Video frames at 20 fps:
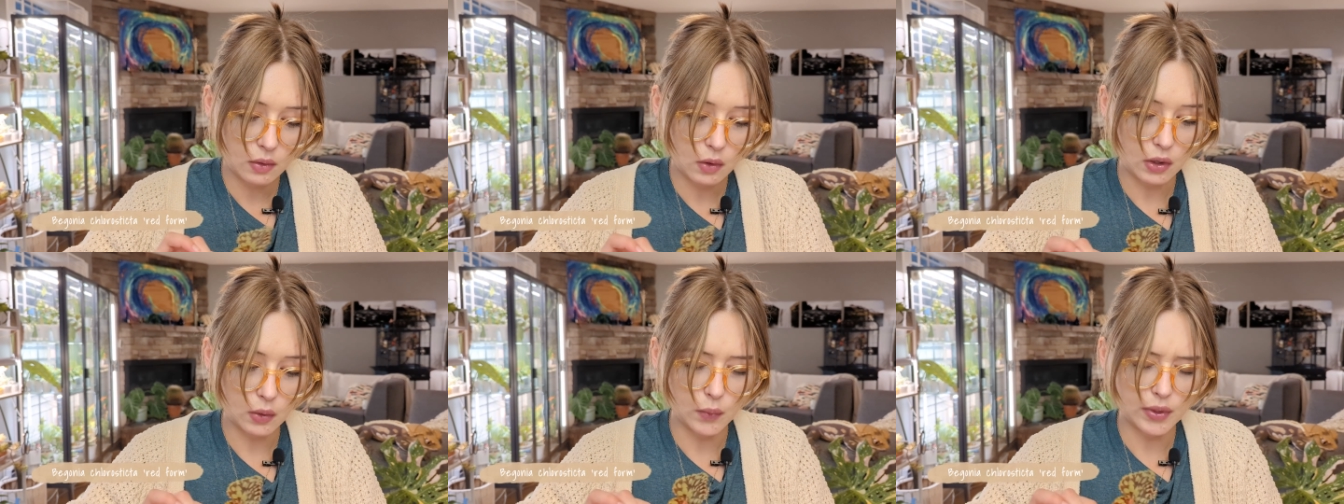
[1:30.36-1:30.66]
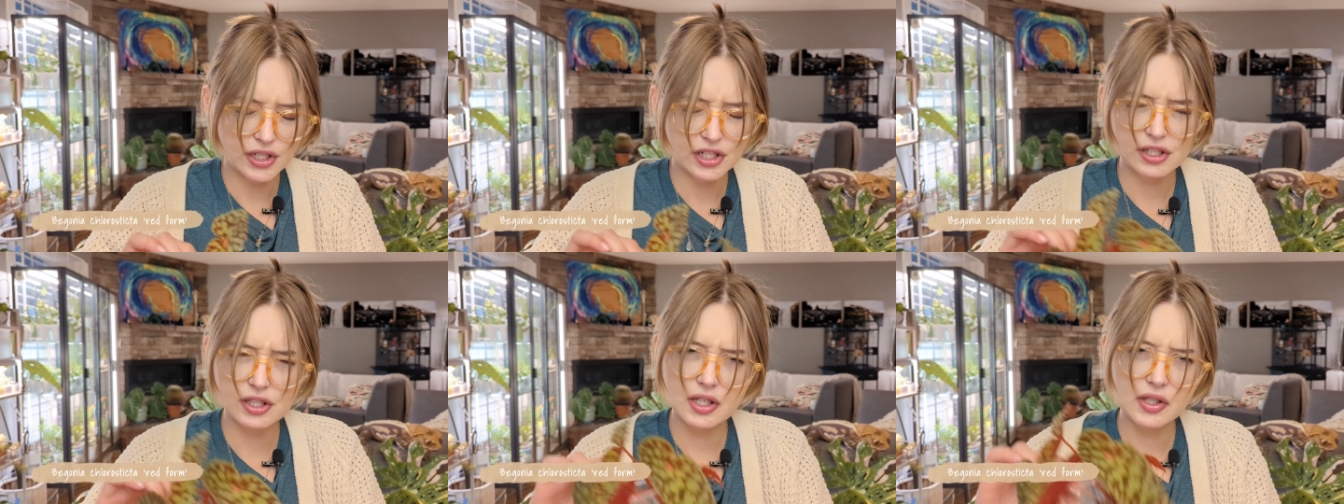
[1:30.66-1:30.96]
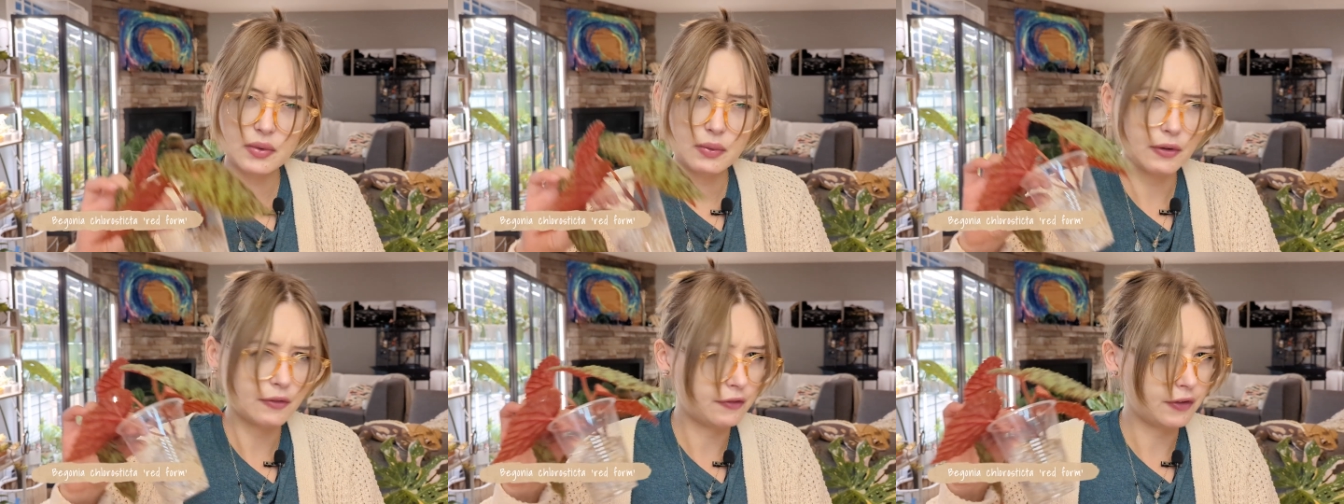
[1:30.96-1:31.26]
Or wish
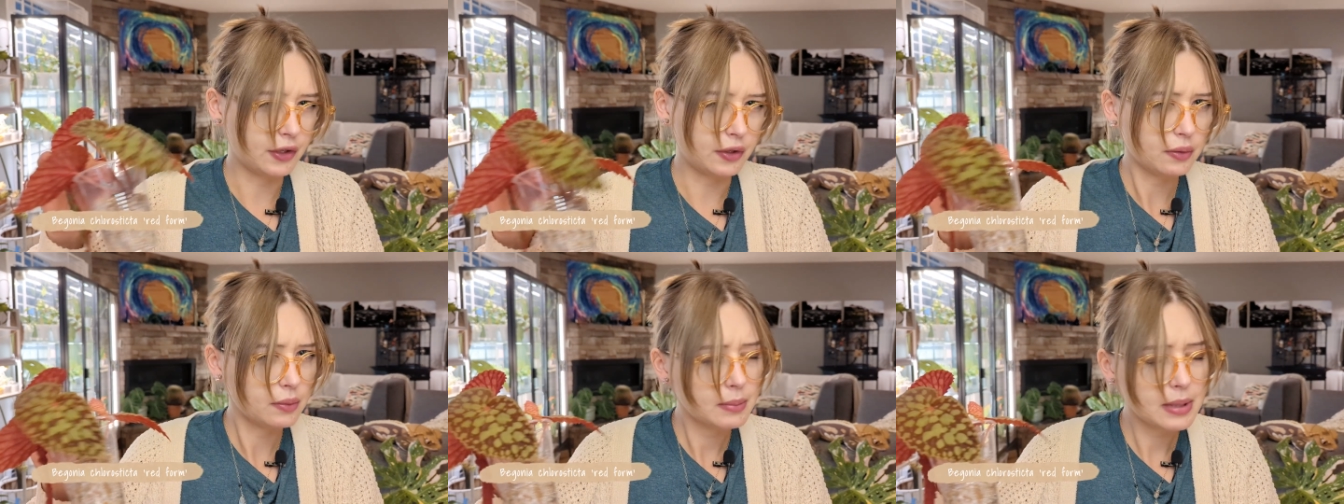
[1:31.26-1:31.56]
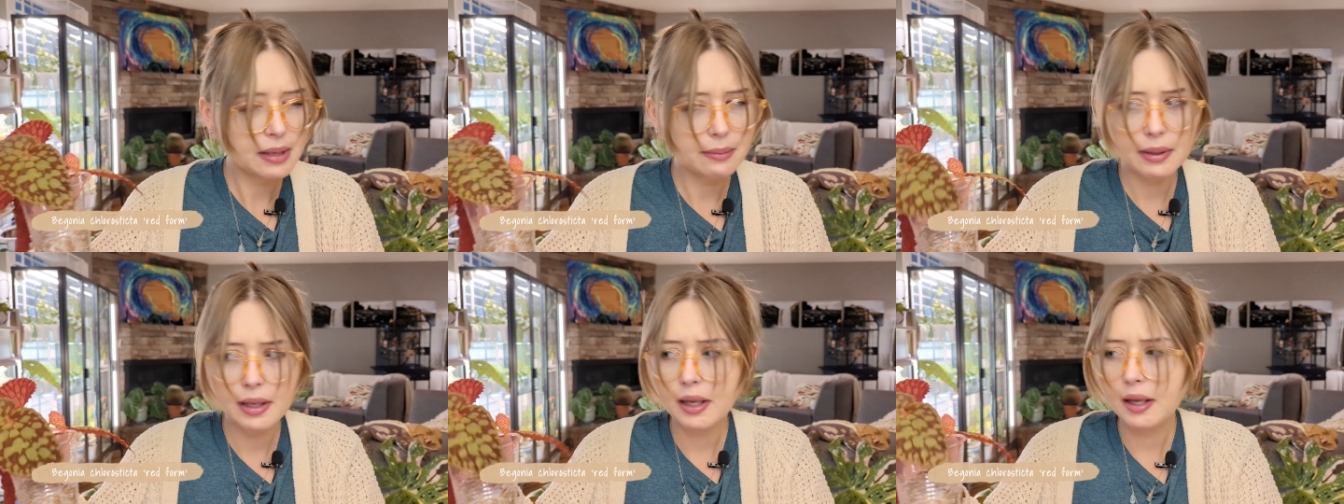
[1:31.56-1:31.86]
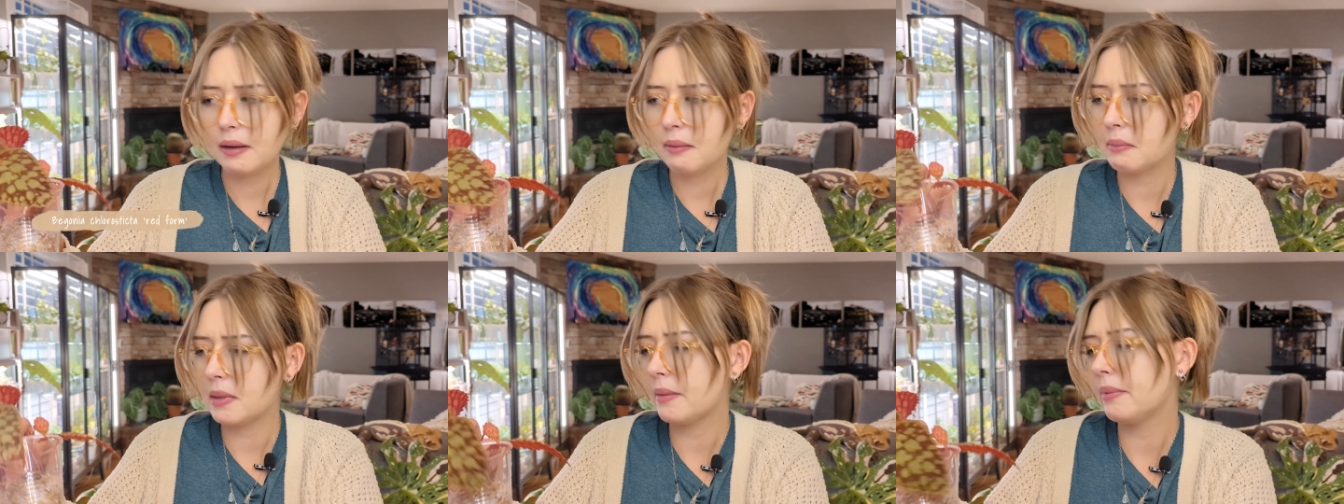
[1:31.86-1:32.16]
list review maybe?
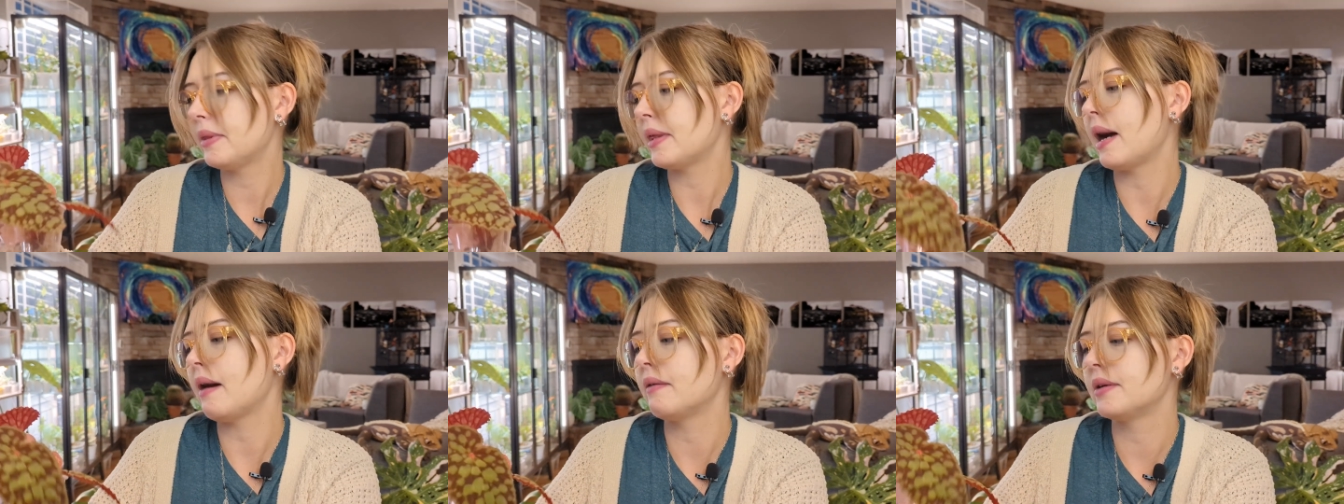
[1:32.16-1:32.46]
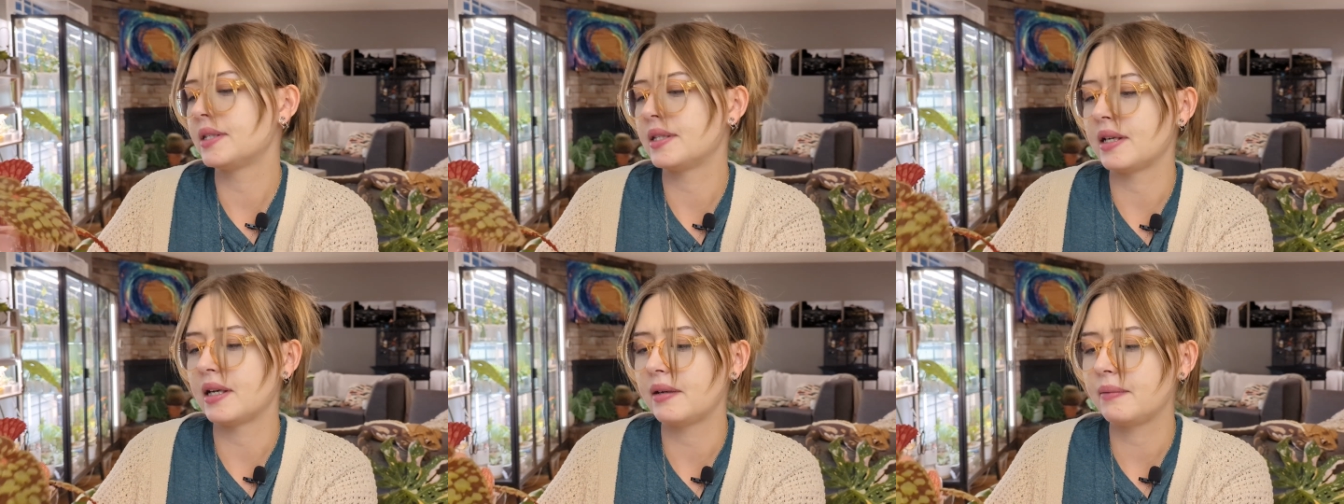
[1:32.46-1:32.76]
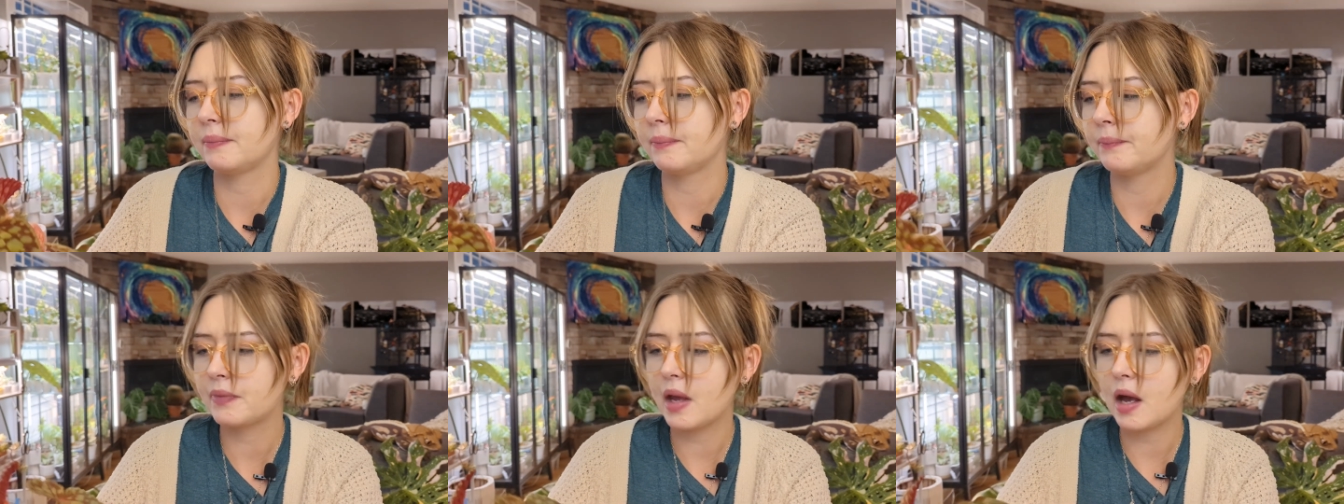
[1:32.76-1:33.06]
Maybe that was it.